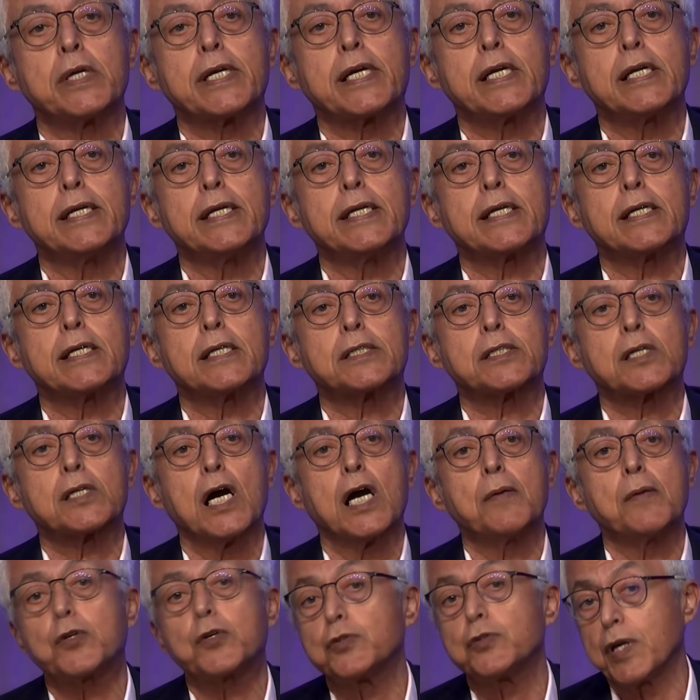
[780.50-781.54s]
clinical trial,
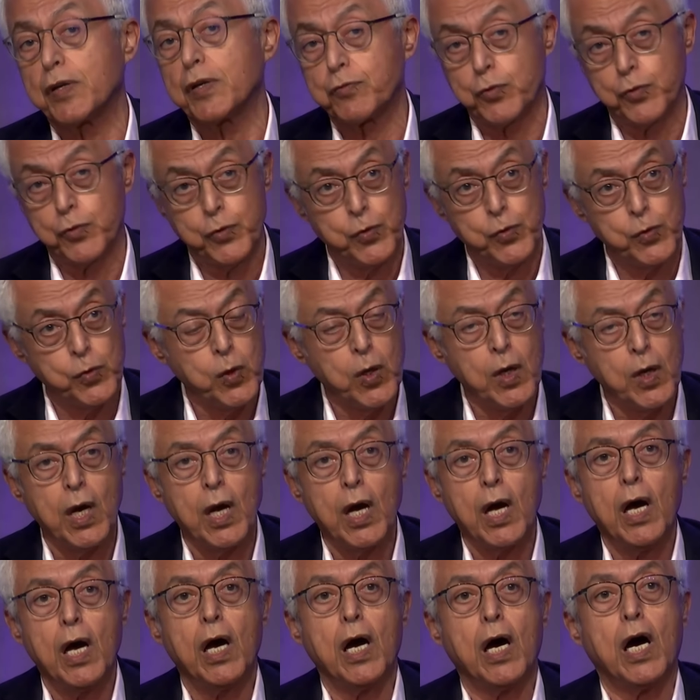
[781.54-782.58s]
because you have to do,
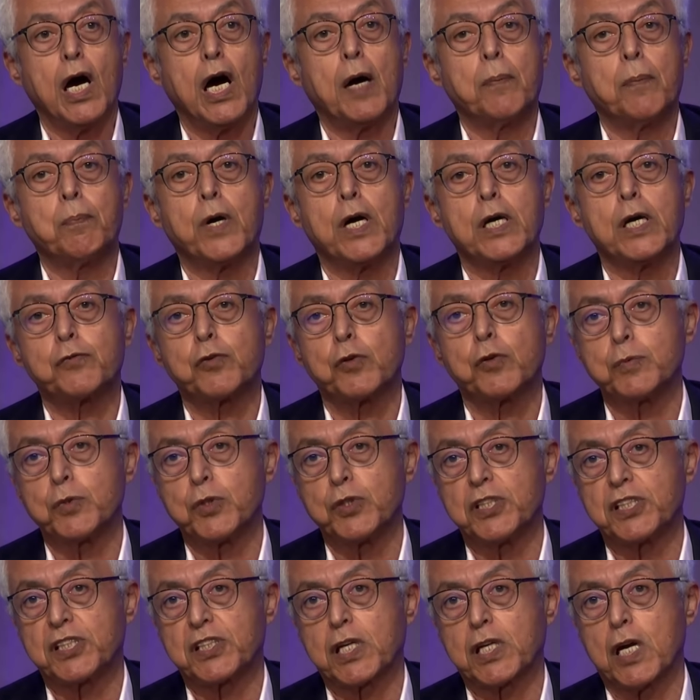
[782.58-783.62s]
apart from the
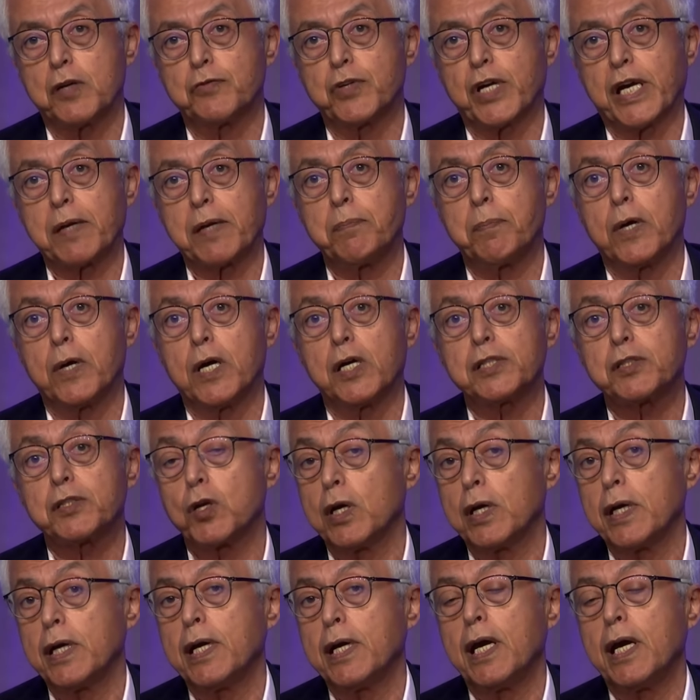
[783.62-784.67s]
discovery part,
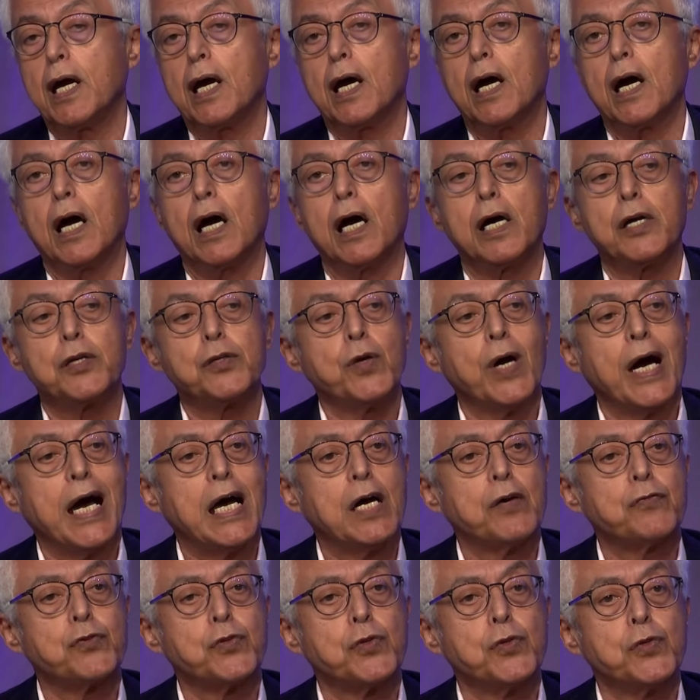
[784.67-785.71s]
you
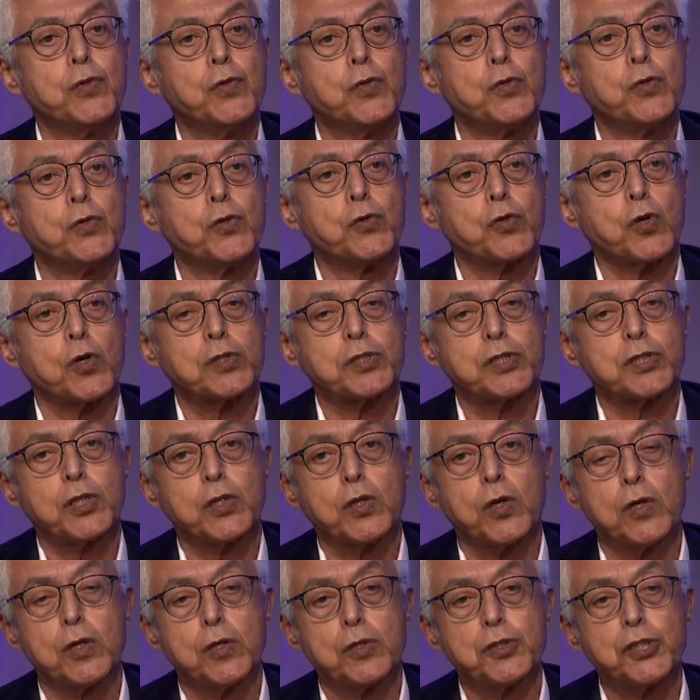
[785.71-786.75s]
have to do the
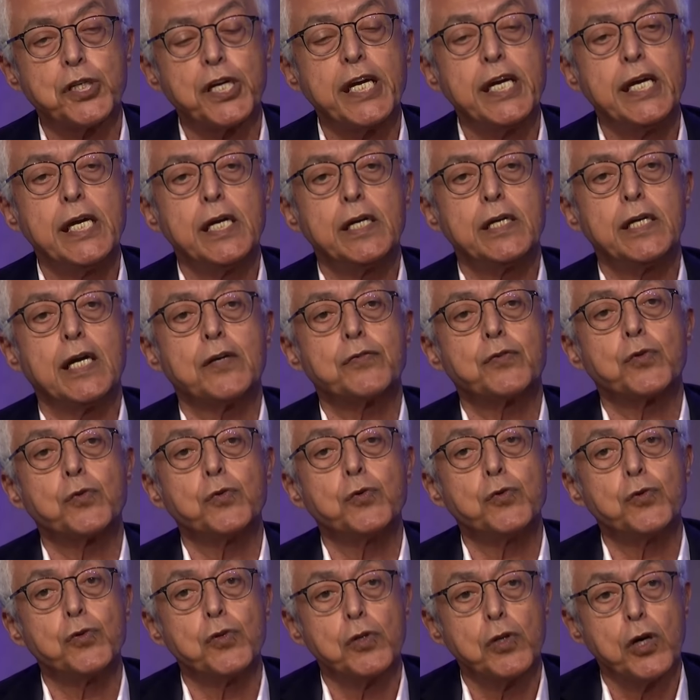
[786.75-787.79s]
toxicology, you have to do
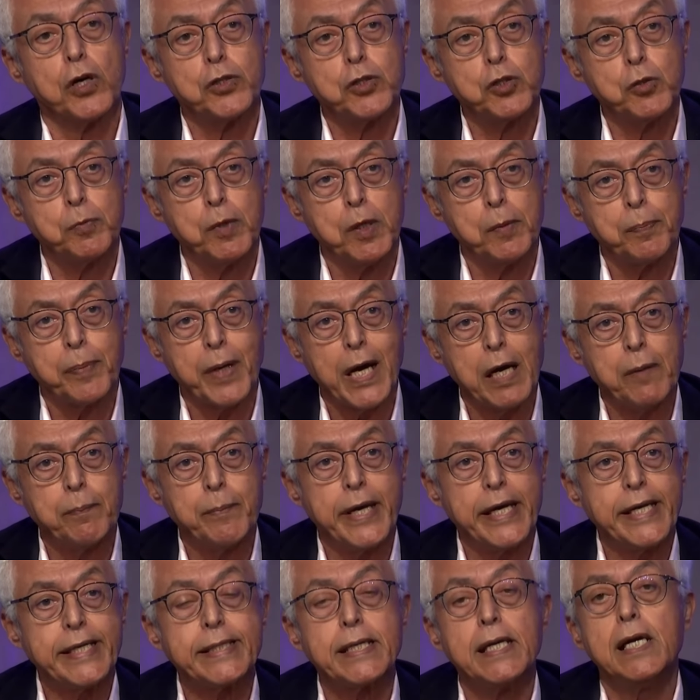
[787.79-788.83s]
the non-human
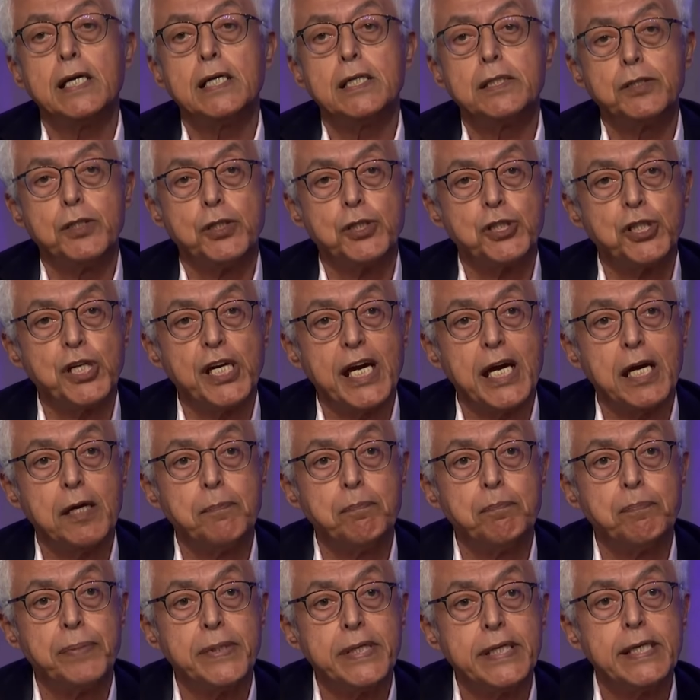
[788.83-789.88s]
primate, the
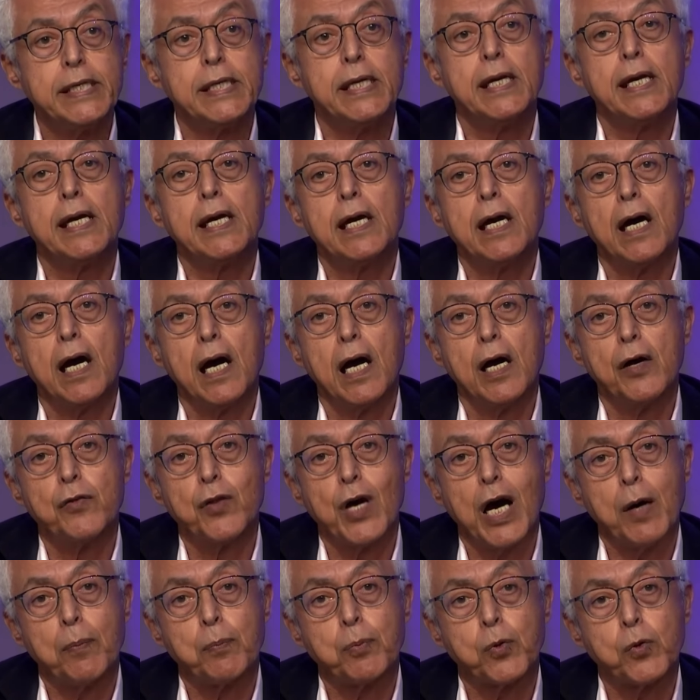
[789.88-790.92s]
GMP, the
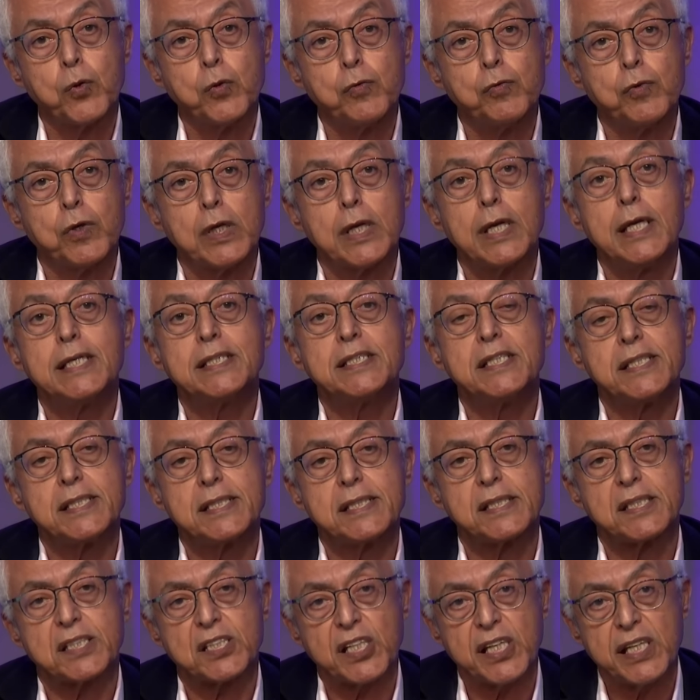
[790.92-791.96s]
approval. This is
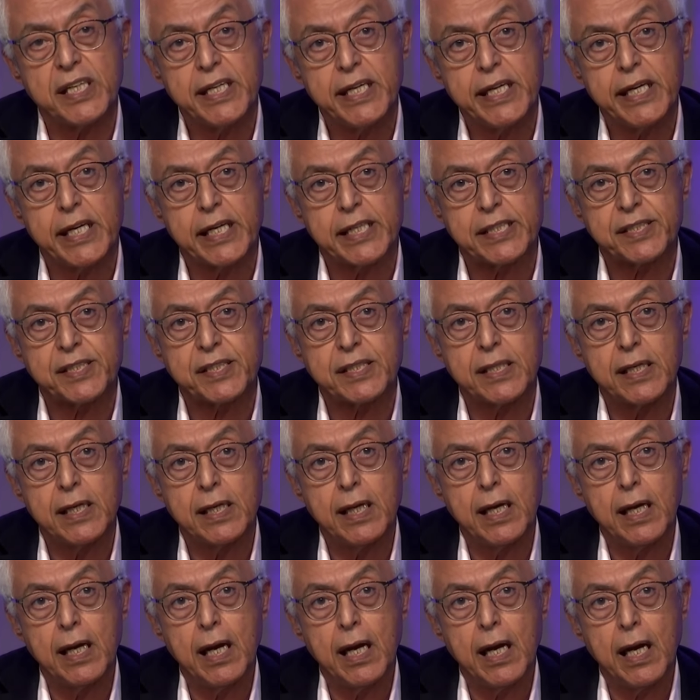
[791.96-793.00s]
3 years.
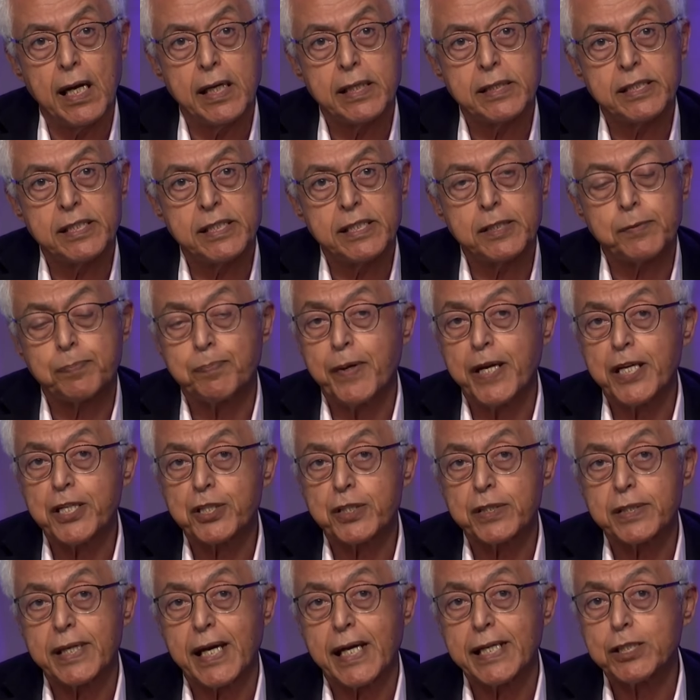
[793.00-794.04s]
This
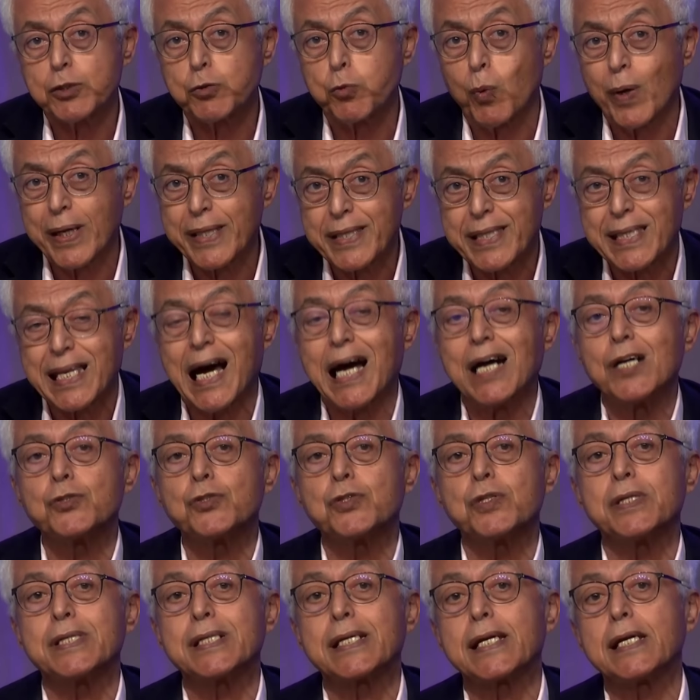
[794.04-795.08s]
patient, there is
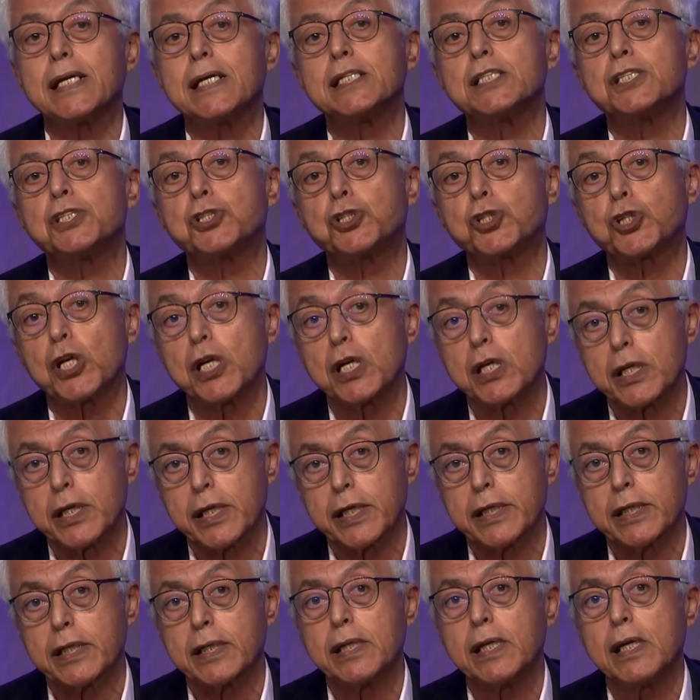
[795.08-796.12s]
1,000
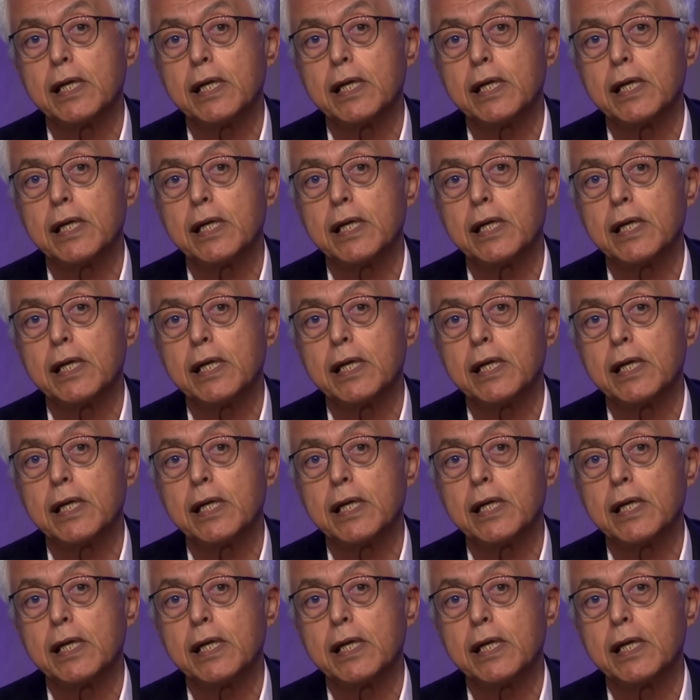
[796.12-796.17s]
children